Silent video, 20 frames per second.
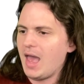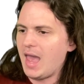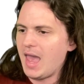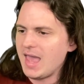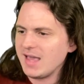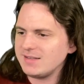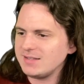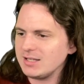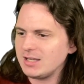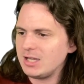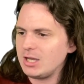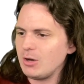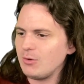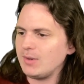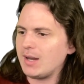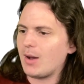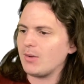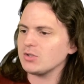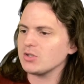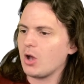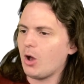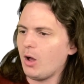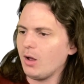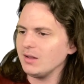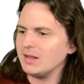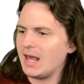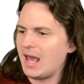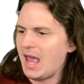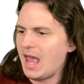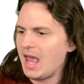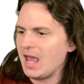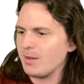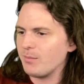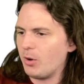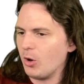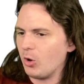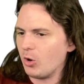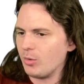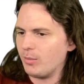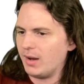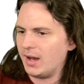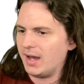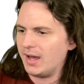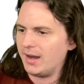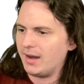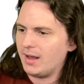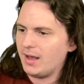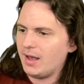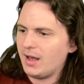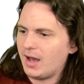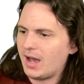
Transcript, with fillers: Exeggcute, now it's called the egg Pokemon.